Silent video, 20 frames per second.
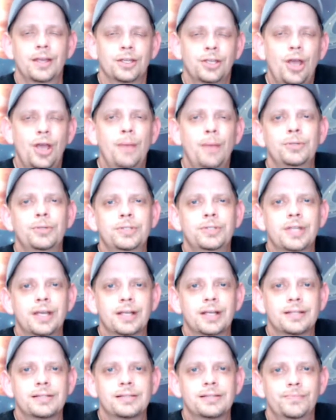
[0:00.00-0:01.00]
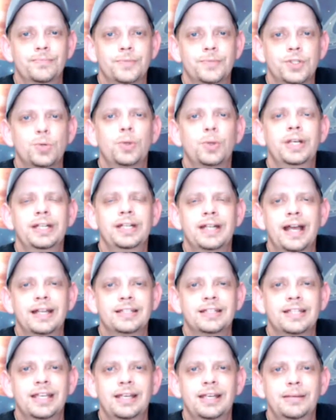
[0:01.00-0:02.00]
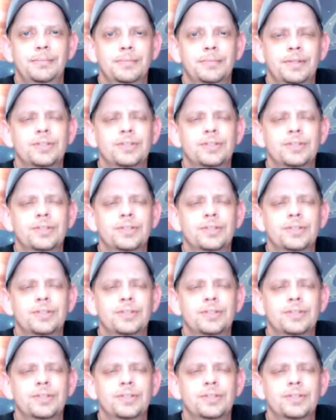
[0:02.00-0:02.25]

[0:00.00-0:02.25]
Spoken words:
Computex 2019